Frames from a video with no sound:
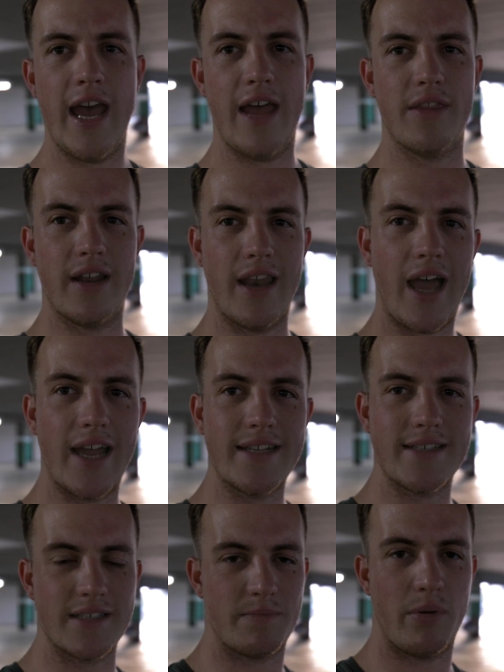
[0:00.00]
And the
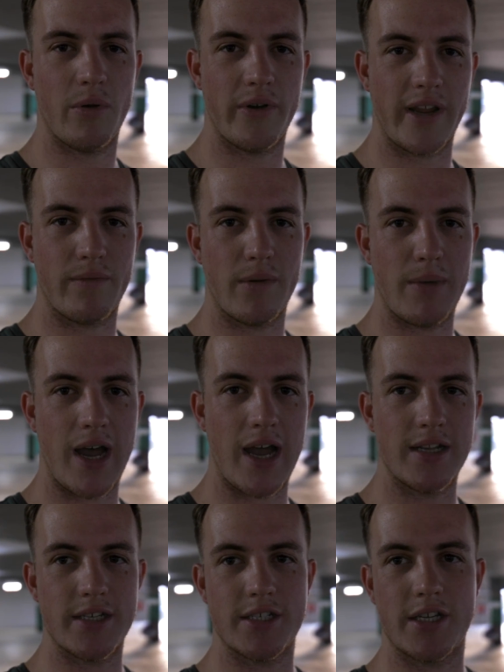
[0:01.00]
light is pouring in from
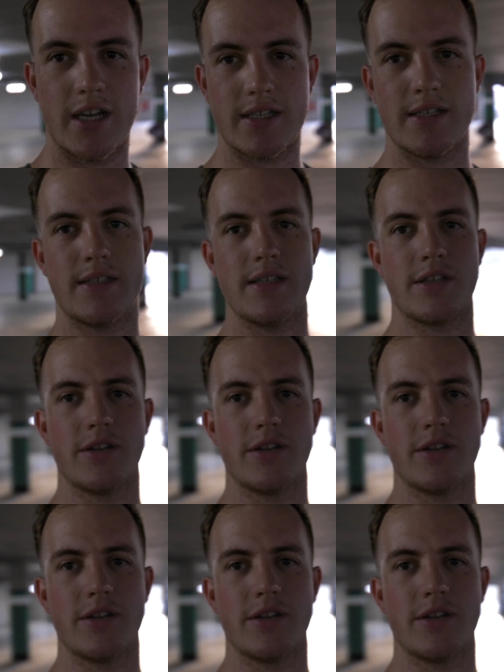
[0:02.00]
behind you, as you guys can see.